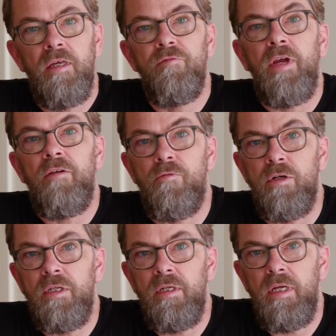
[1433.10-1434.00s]
Thanks for
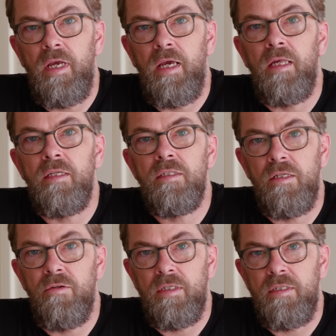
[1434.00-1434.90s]
watching and
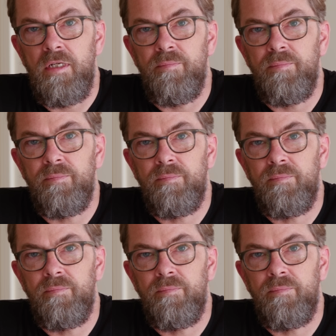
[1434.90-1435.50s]
see you next time.